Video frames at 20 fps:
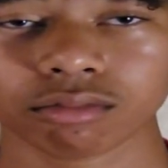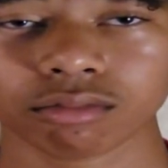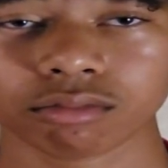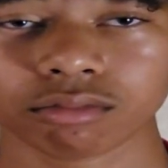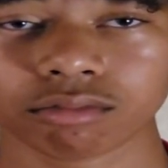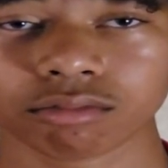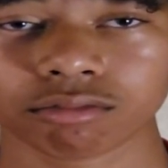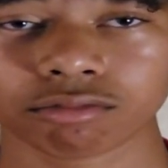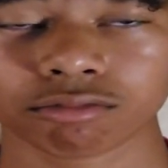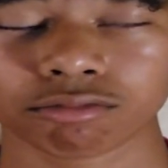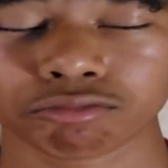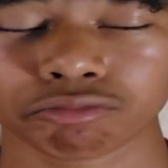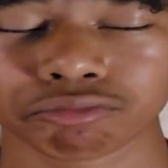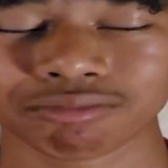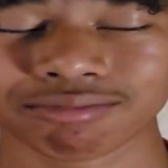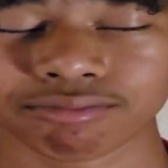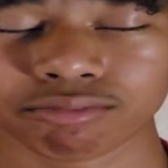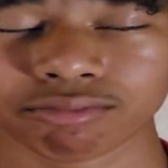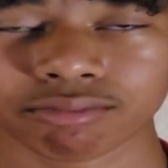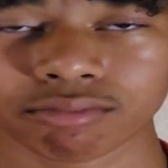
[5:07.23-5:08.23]
gears a little
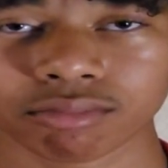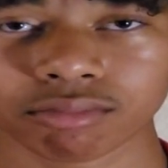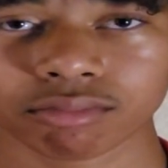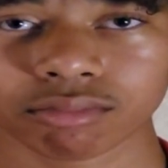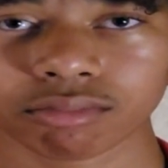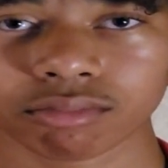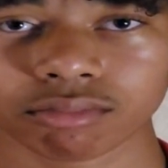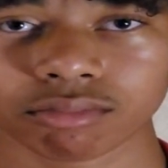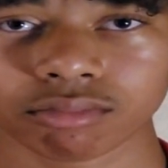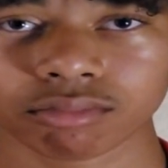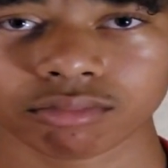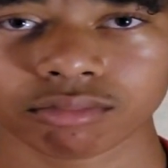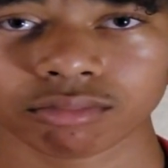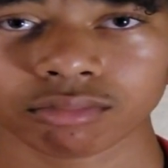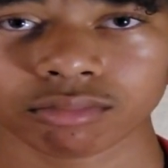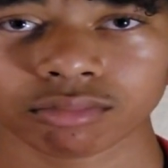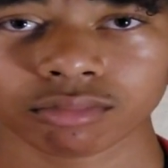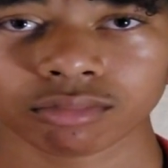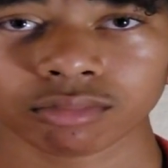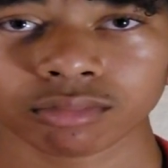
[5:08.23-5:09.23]
bit
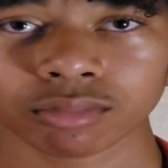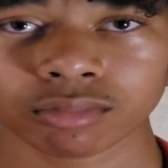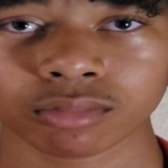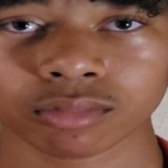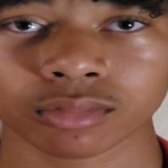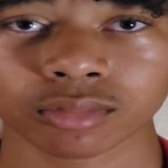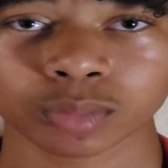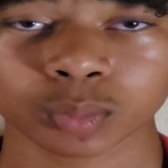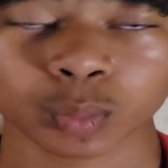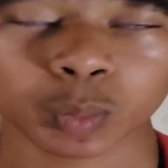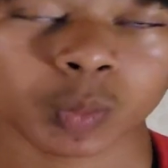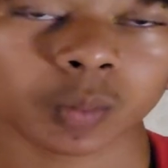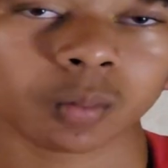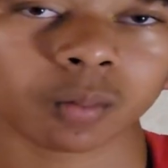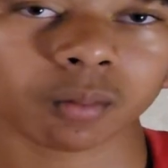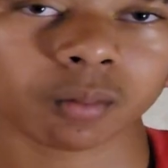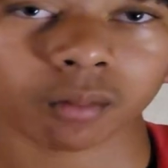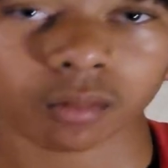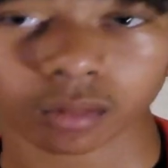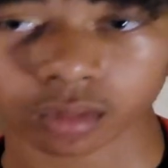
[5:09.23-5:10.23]
what are what are your
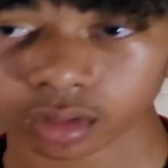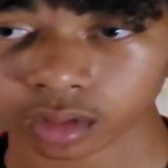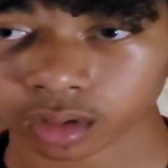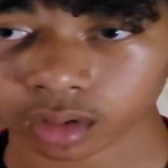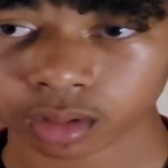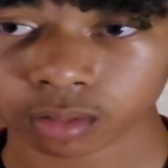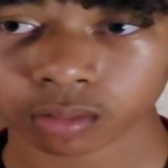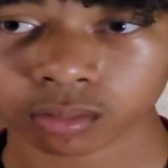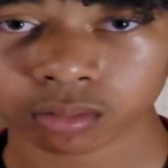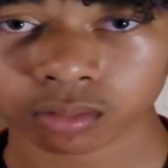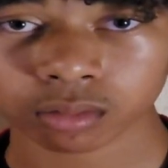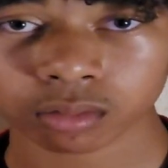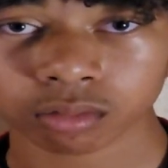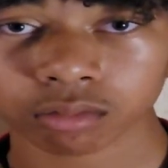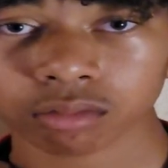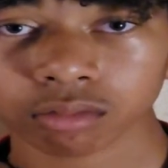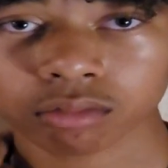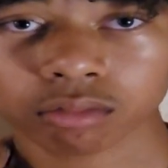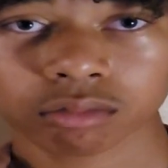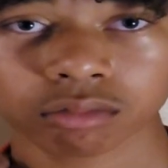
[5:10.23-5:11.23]
you know people consider
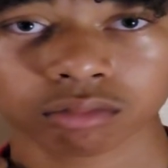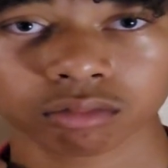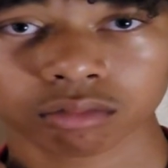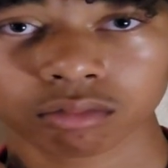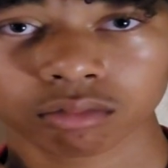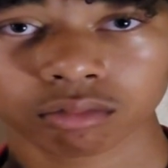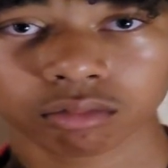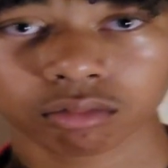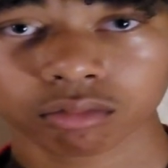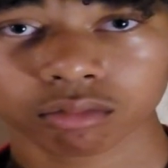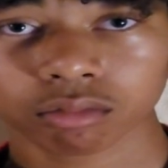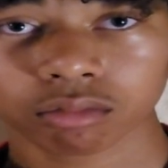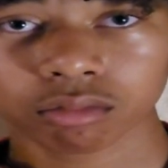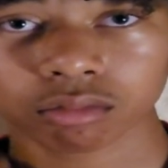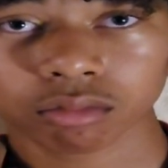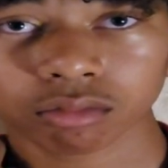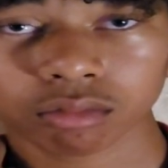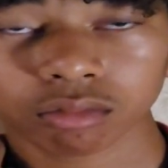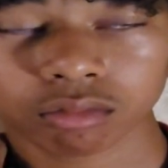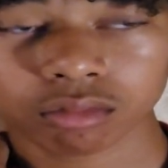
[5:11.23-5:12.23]
this a hobby, but what are your
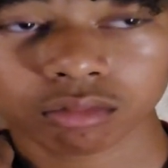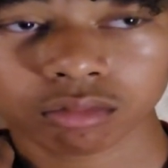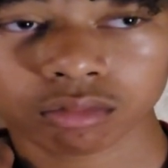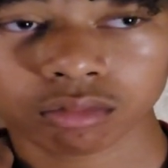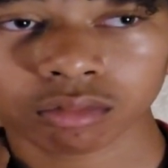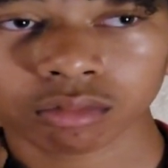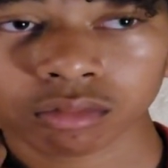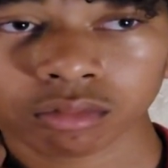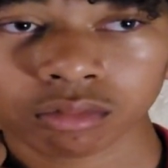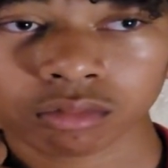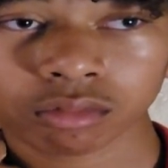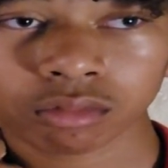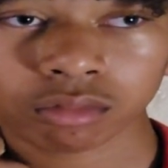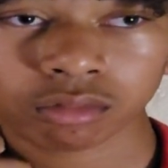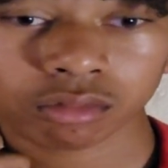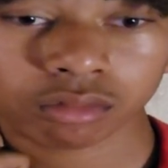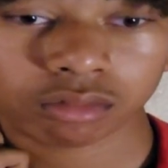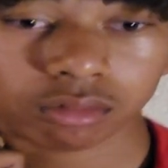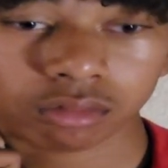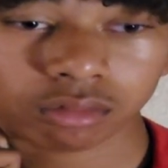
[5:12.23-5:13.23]
hobbies? What do you do for
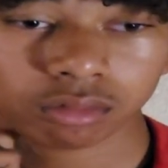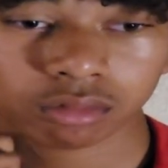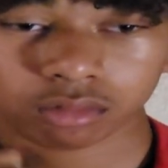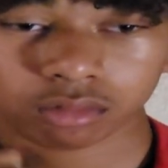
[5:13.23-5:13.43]
fun?